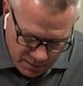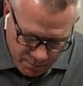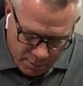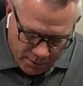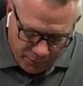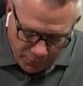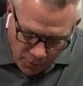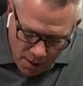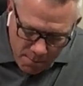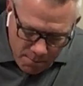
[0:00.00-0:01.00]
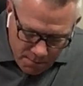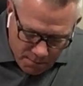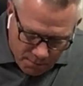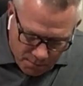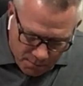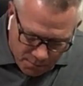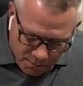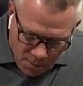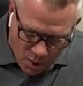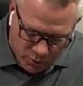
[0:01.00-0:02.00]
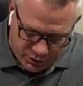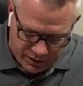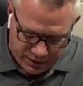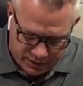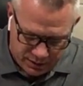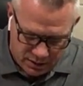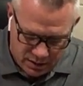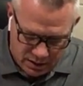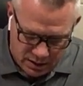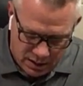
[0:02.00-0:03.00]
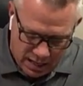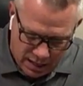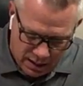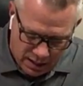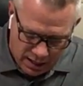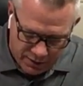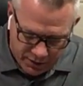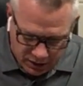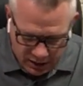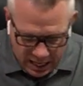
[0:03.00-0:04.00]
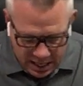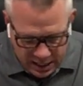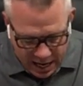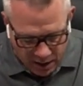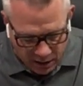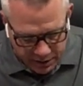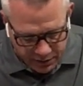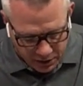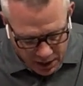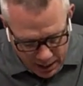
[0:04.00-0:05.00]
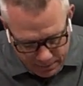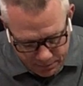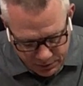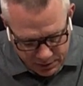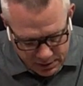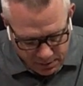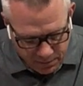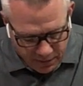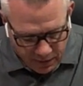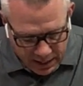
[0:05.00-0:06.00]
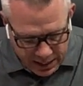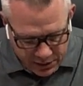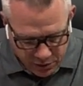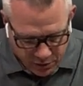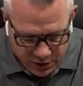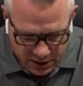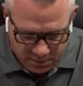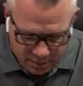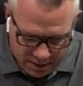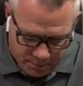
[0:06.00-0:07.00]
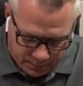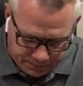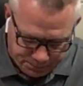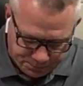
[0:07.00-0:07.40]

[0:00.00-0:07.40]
but from Moses uh, there, and Aaron, there comes some very interesting people.